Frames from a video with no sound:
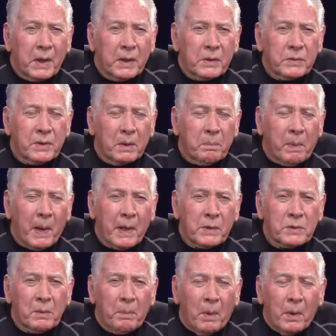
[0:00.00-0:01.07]
as they
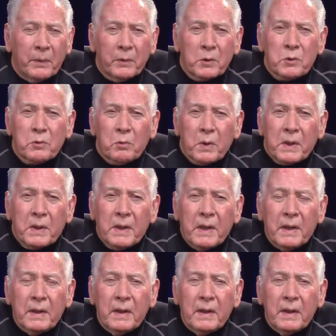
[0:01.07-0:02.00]
pass upon the street.